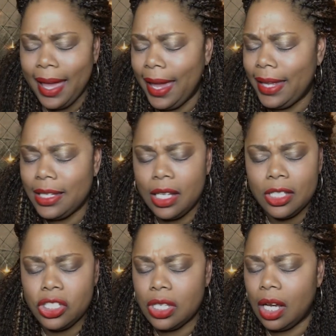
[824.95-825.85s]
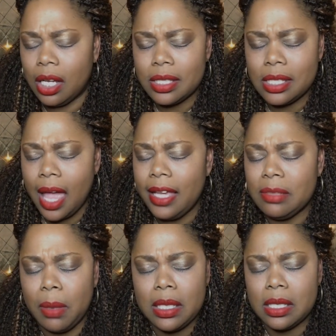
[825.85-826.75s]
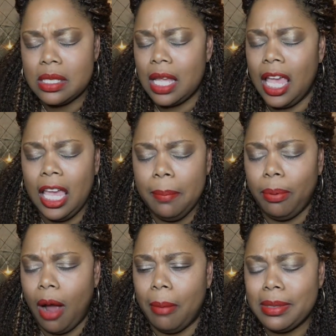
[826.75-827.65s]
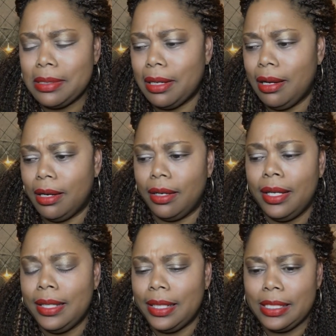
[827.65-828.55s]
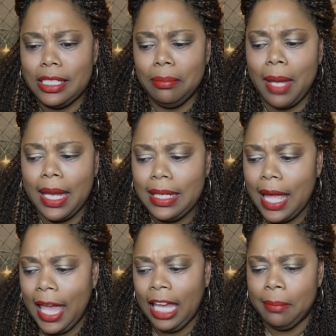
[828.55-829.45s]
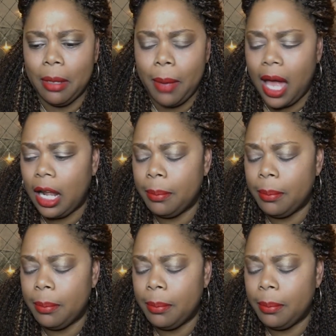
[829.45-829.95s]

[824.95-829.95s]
and uh, Sykes makes the same promise to her that she made to Amy about,